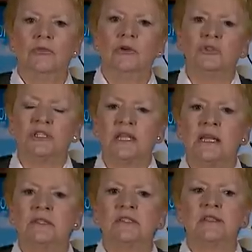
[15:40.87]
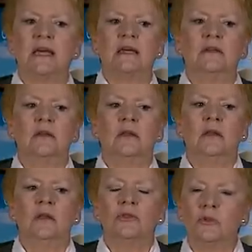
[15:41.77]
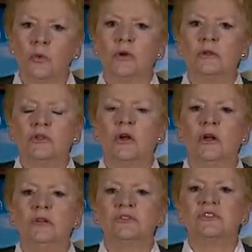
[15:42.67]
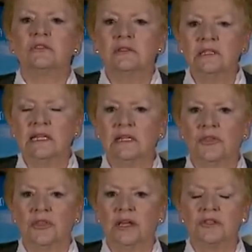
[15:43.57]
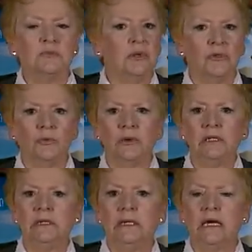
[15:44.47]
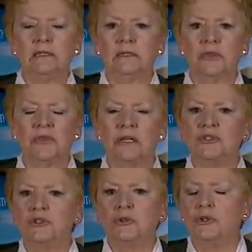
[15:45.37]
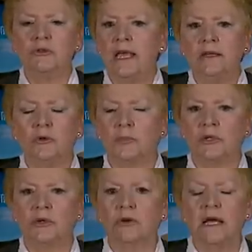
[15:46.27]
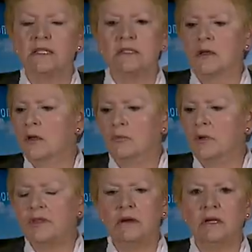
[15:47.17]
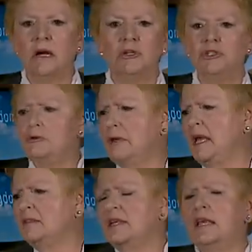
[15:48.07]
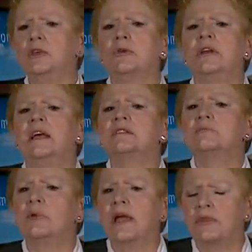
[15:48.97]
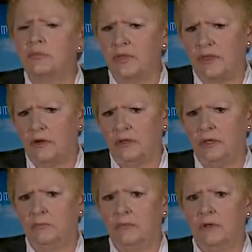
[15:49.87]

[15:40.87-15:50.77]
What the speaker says: those things that the world calls little things, but they're really not little things. You know, you can't open your eyes without God. You can't take your next breath without Him.